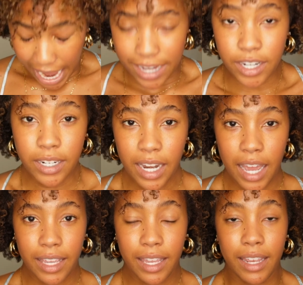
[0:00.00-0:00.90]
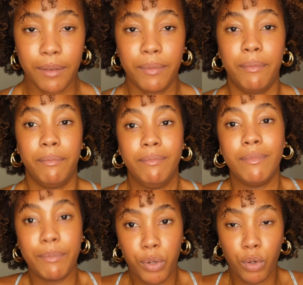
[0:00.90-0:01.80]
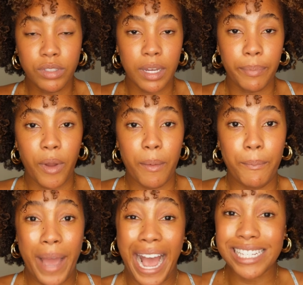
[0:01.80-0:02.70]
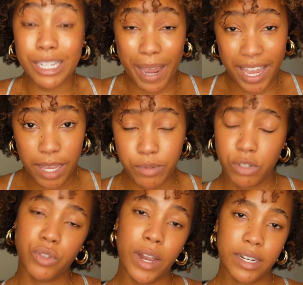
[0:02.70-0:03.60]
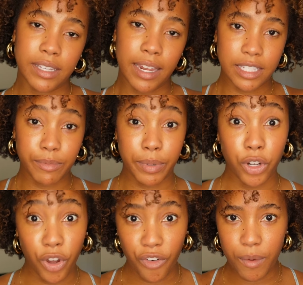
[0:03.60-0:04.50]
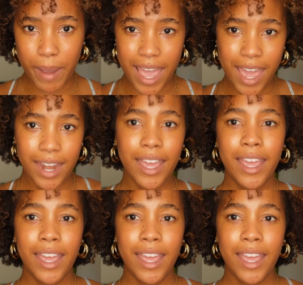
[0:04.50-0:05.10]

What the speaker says: I could not get it pulled up past my hips, so I decided to put it over my head.